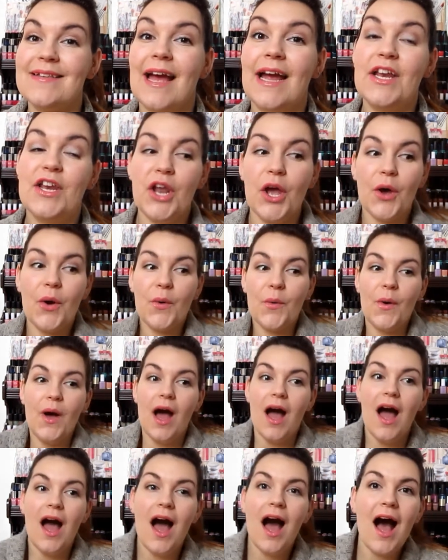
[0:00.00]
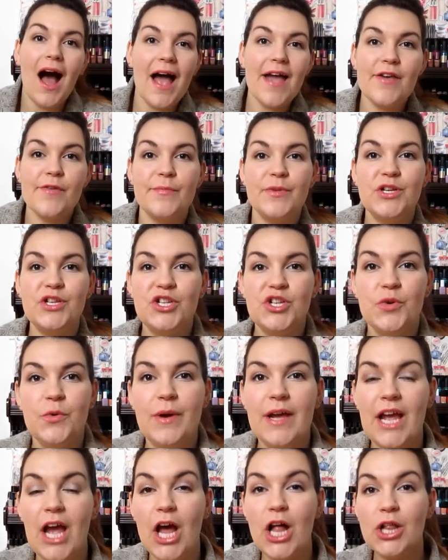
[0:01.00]
I know I have been
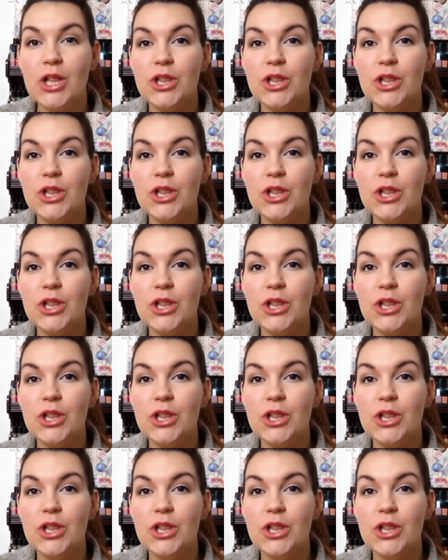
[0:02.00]
doing